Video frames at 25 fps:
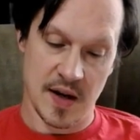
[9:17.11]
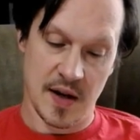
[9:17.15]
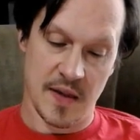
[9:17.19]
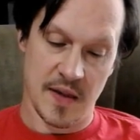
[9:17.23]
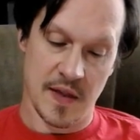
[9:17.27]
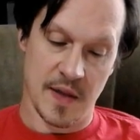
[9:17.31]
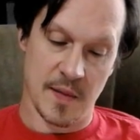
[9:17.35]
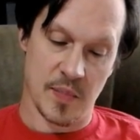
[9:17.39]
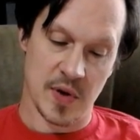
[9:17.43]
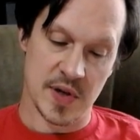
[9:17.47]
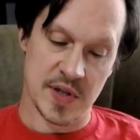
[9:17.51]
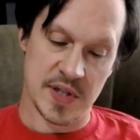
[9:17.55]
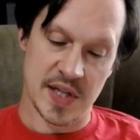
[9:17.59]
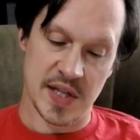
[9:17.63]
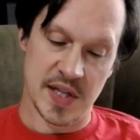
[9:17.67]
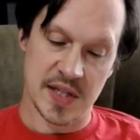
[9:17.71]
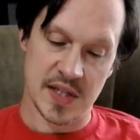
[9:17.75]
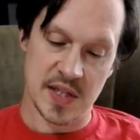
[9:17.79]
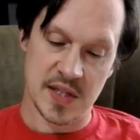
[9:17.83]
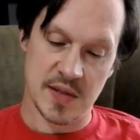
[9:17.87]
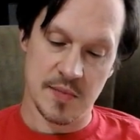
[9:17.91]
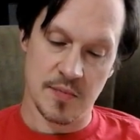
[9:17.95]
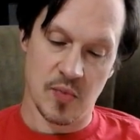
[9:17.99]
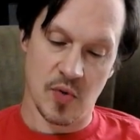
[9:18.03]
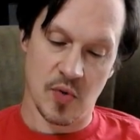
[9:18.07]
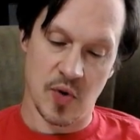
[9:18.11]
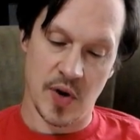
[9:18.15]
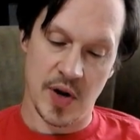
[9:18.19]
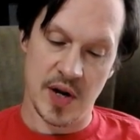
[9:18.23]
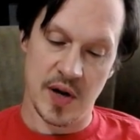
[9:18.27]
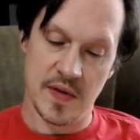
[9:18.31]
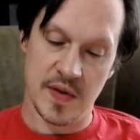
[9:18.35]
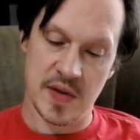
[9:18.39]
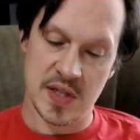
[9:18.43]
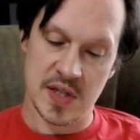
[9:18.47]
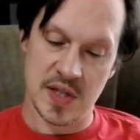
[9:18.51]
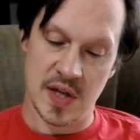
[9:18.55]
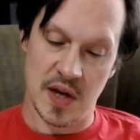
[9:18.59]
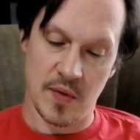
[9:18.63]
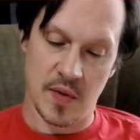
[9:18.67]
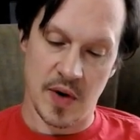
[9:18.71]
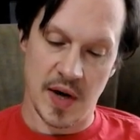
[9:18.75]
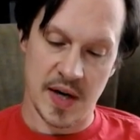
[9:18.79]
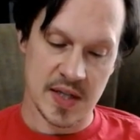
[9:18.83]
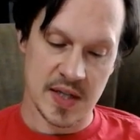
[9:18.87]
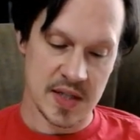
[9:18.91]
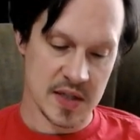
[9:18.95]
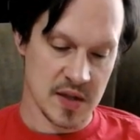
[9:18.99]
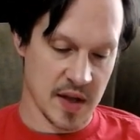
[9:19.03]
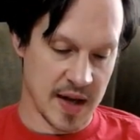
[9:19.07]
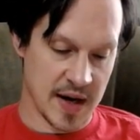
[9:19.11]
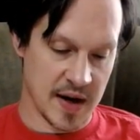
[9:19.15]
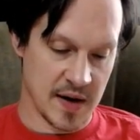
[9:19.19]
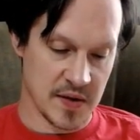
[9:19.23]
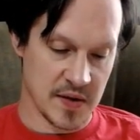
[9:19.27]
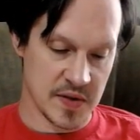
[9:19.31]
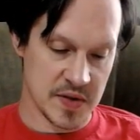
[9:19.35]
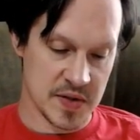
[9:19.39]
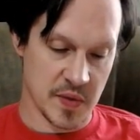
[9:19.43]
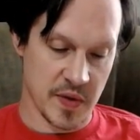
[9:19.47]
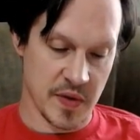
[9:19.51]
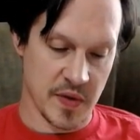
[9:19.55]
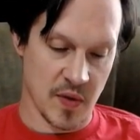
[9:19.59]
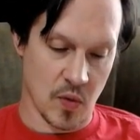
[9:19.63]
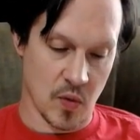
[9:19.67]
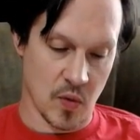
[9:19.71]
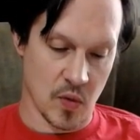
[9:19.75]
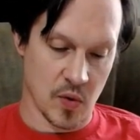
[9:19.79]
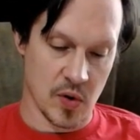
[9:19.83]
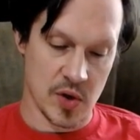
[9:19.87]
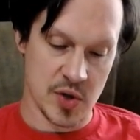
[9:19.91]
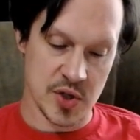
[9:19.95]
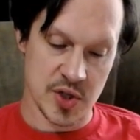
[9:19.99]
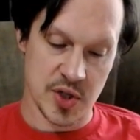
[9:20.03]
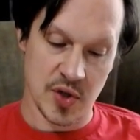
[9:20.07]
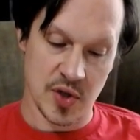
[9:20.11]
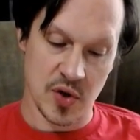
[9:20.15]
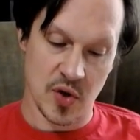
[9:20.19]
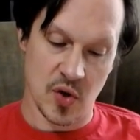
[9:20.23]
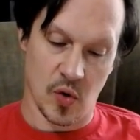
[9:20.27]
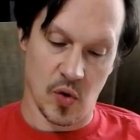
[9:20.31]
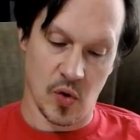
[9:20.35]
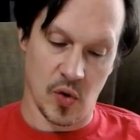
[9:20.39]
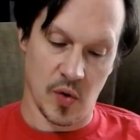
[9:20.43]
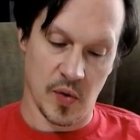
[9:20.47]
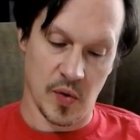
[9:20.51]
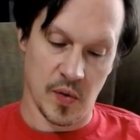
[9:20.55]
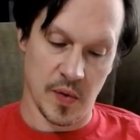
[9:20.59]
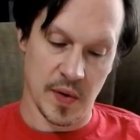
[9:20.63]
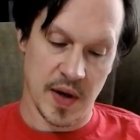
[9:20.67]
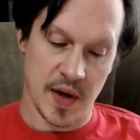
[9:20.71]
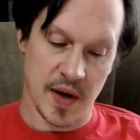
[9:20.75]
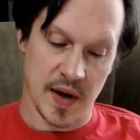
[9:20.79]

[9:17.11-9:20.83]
The princesses embroidered the sunrise clouds with orange and gold,